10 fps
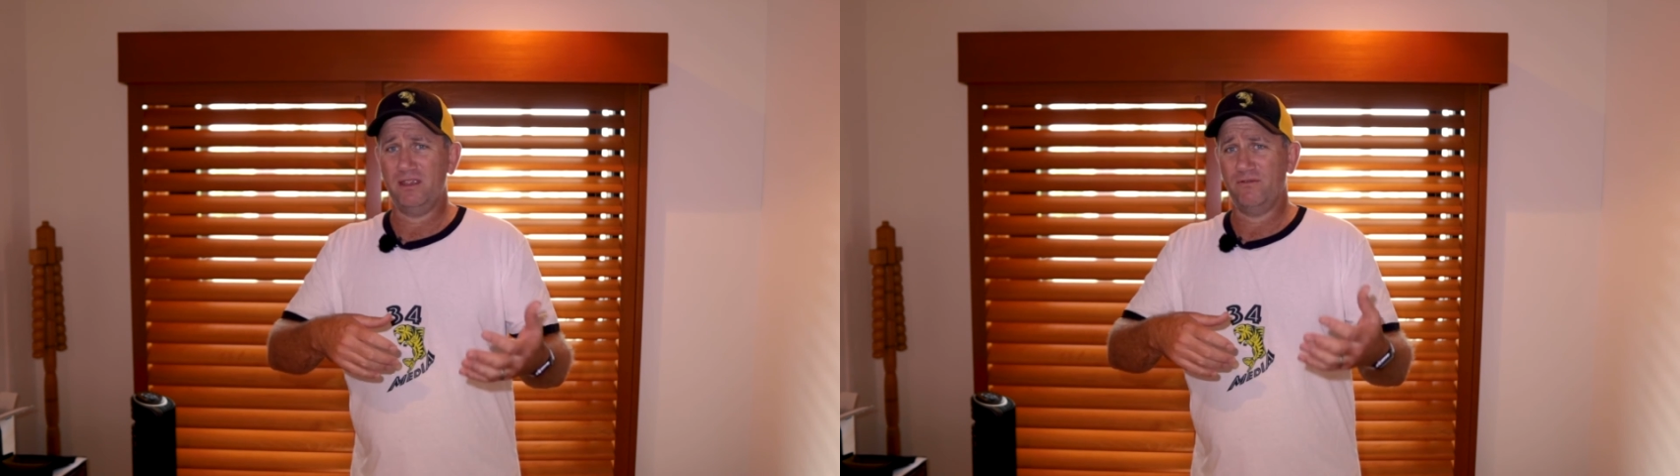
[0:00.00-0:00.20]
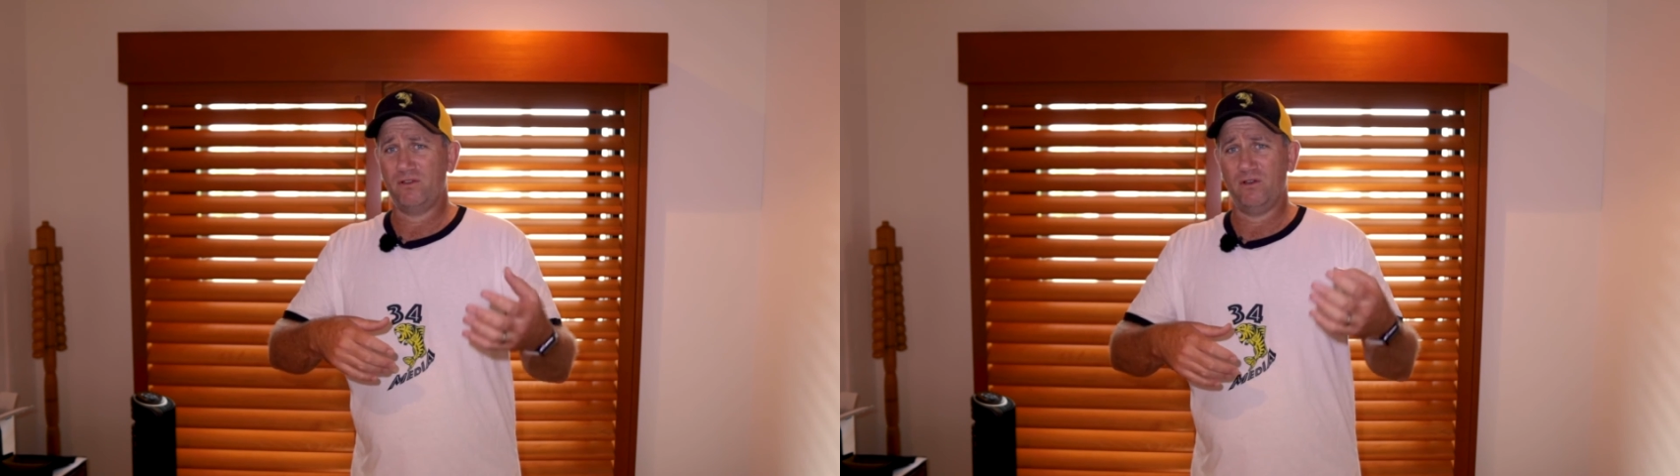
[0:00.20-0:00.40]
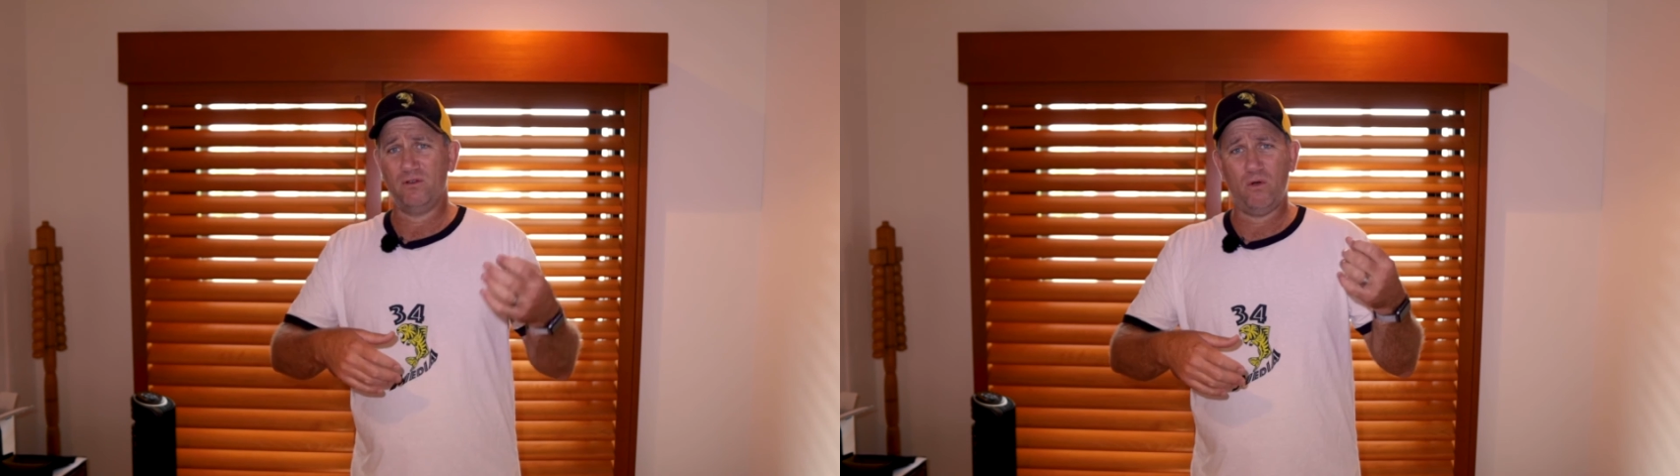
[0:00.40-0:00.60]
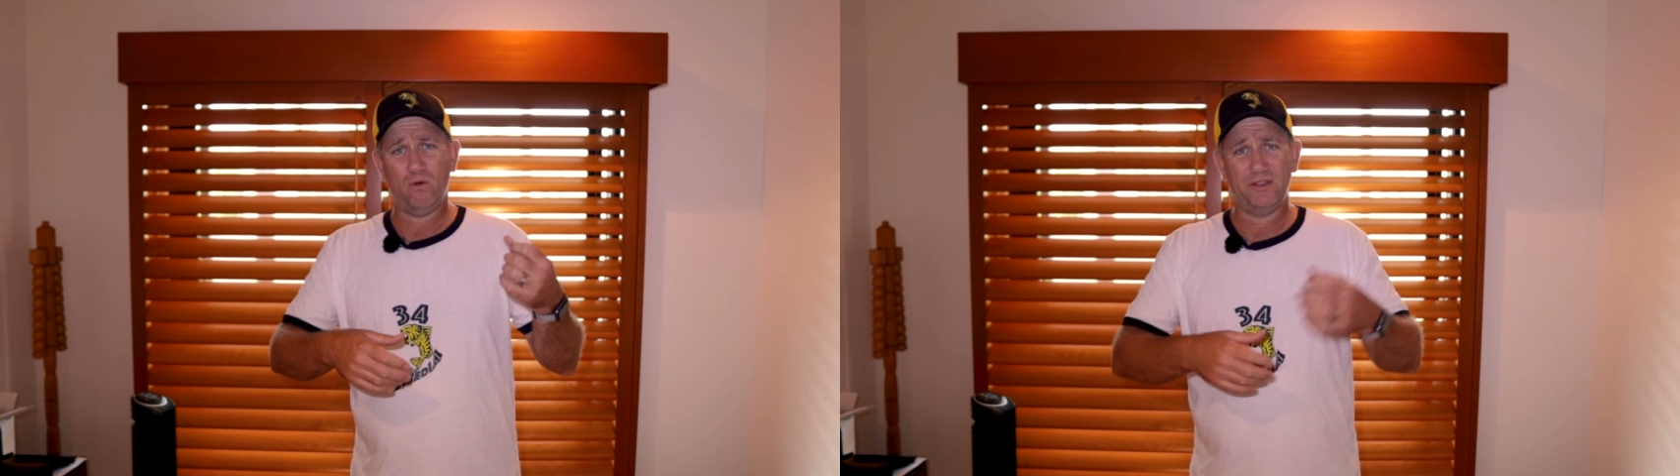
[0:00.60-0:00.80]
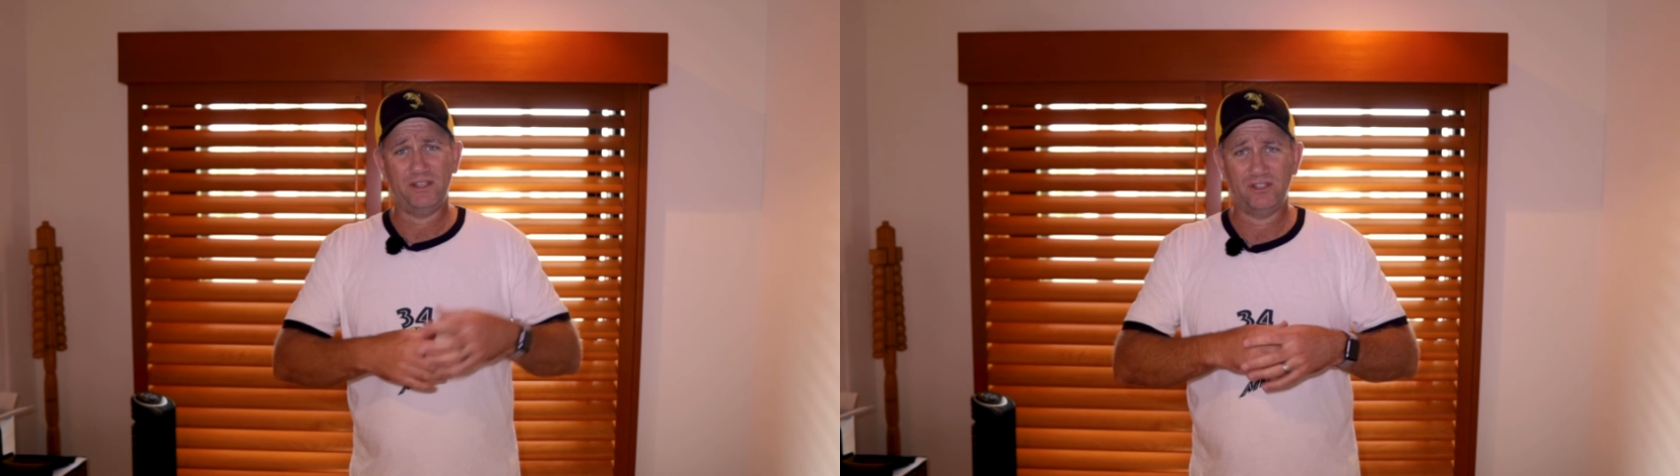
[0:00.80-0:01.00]
you've got
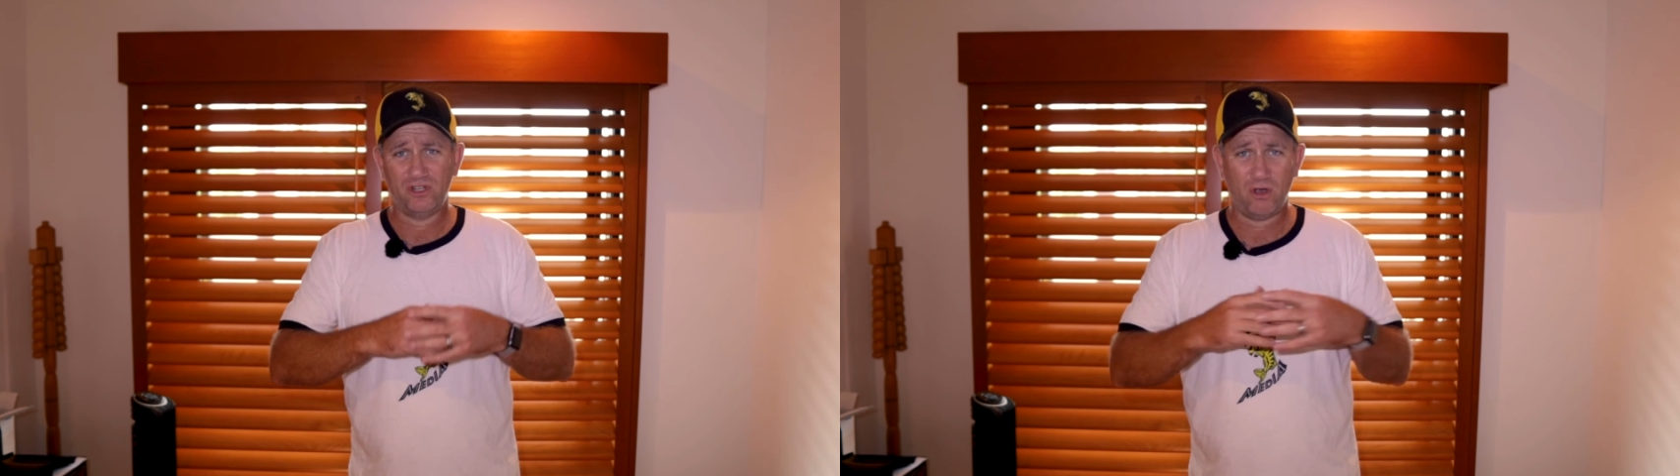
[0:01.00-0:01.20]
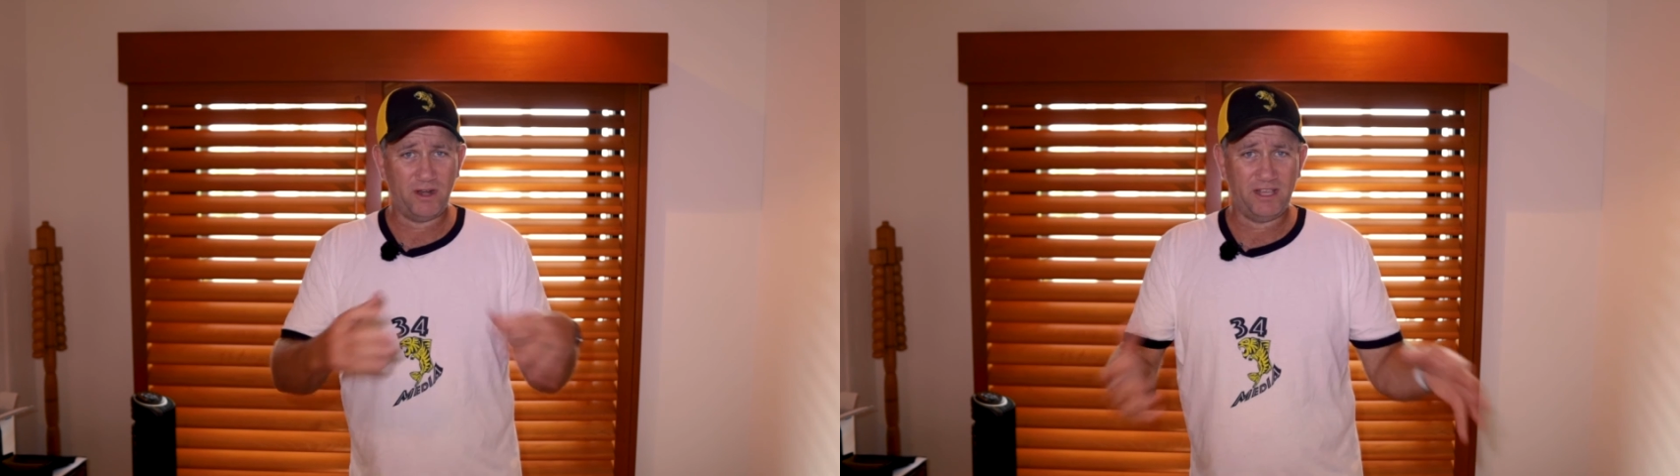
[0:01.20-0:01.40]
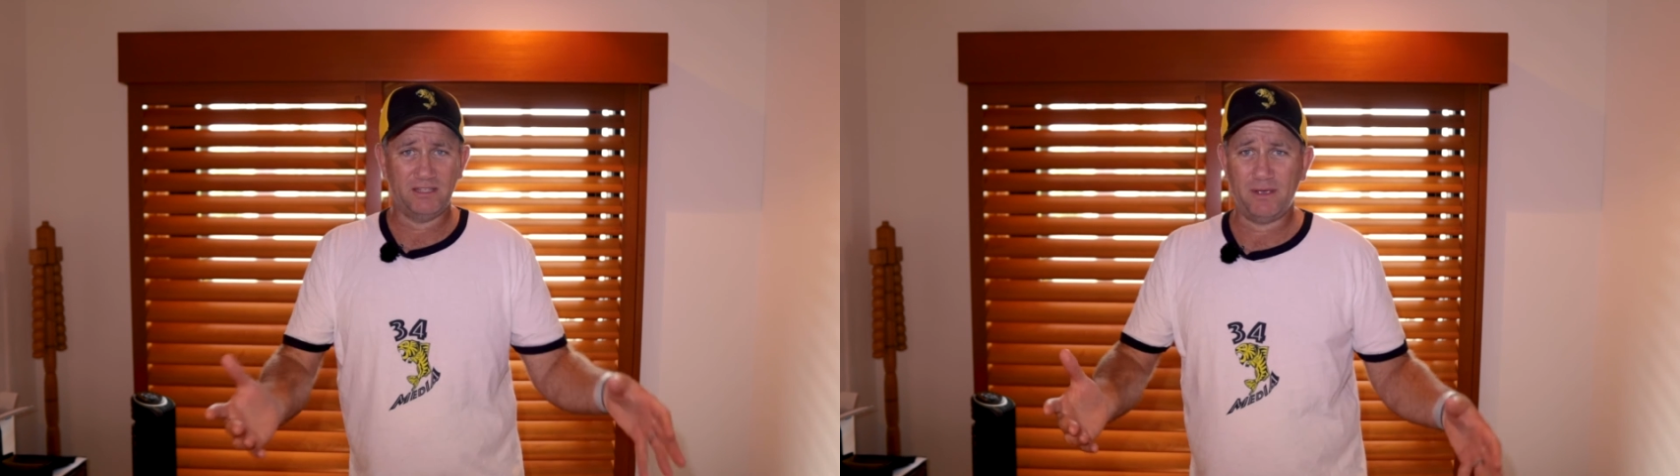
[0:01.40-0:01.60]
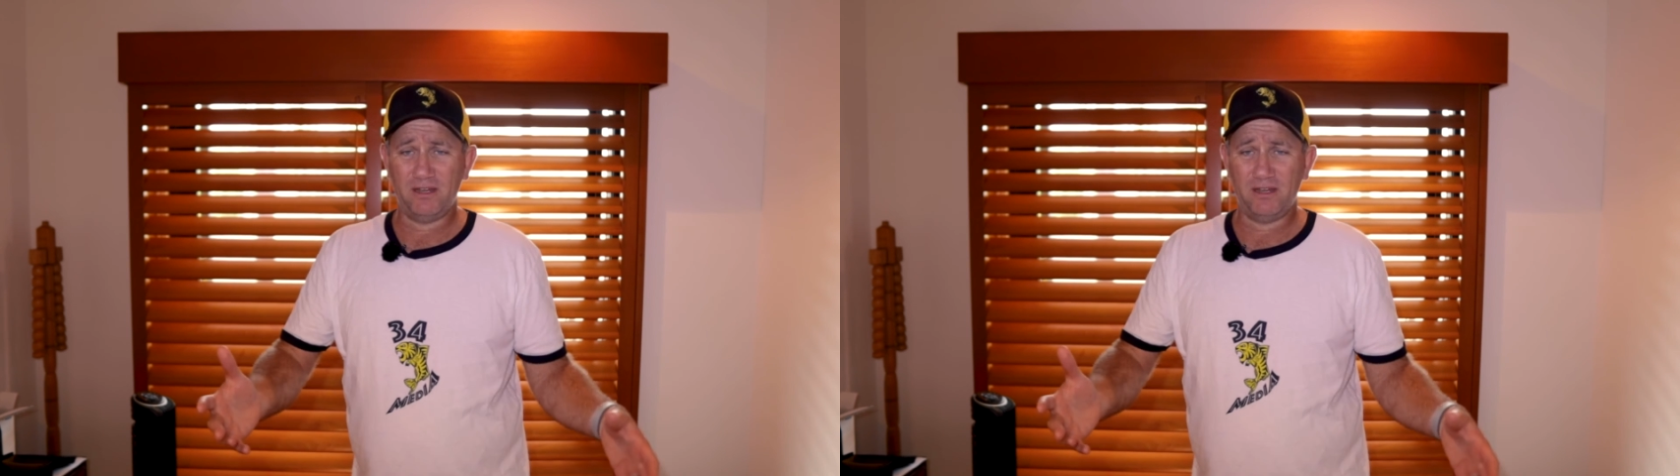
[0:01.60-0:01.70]
all these Chinese